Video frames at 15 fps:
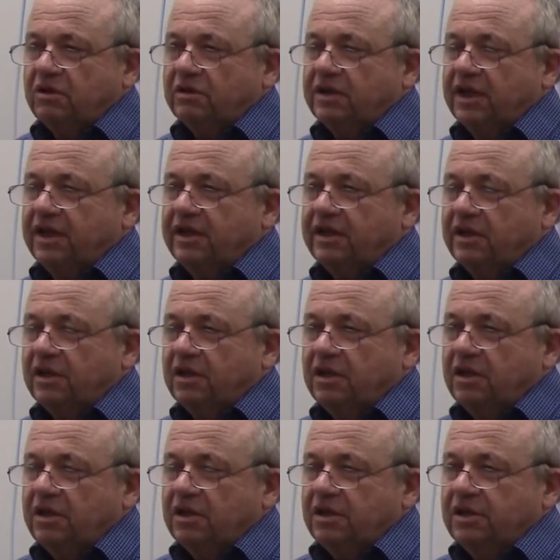Okay.
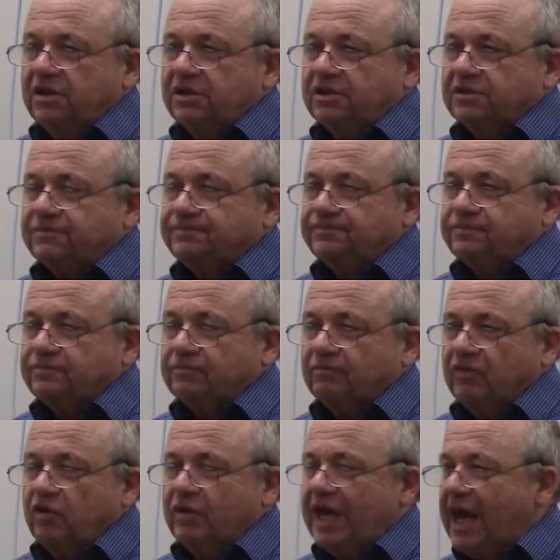
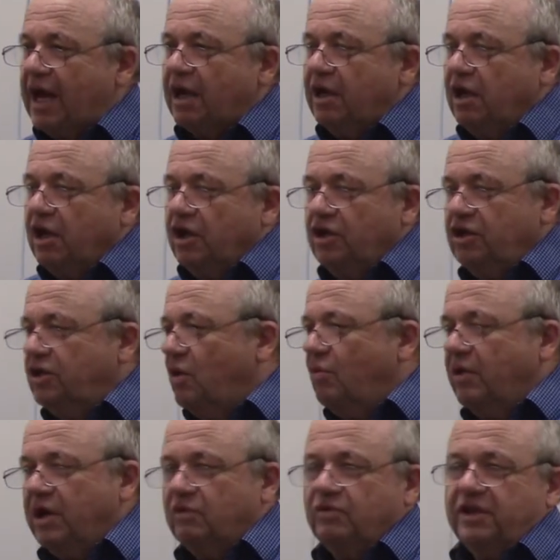You don't
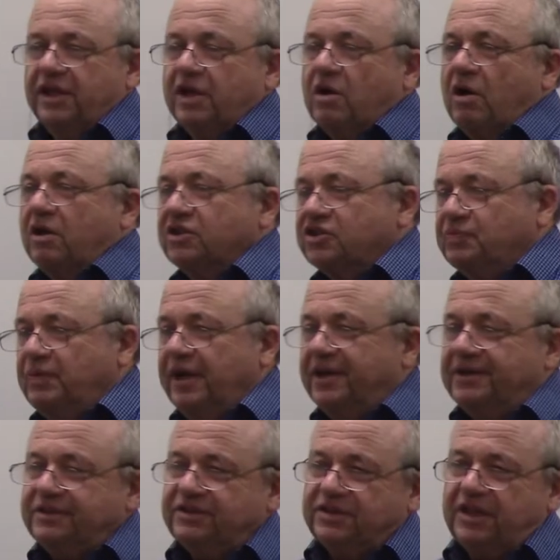want to really call
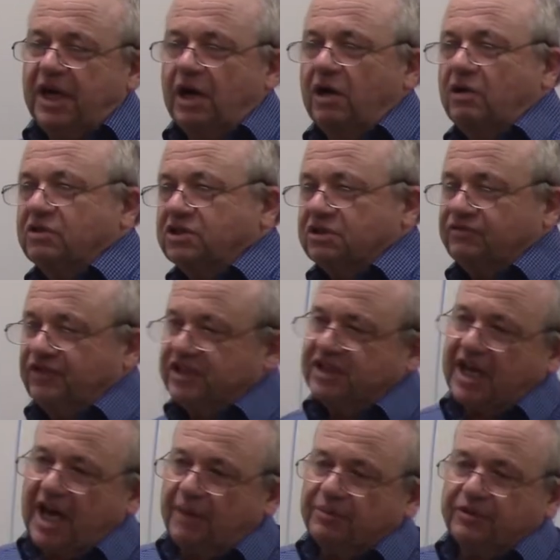spears and arrows fixed
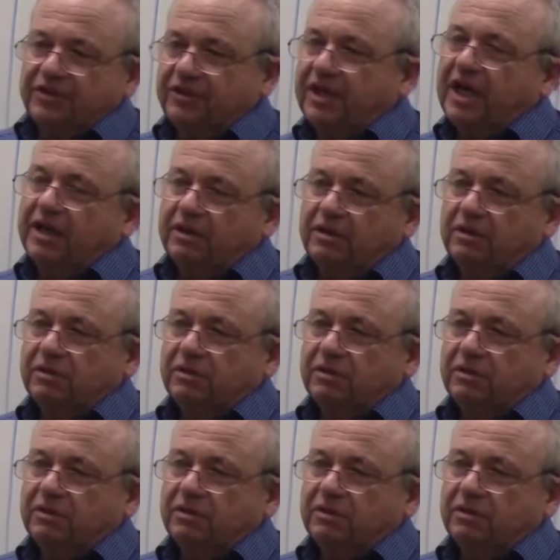capital. They're not.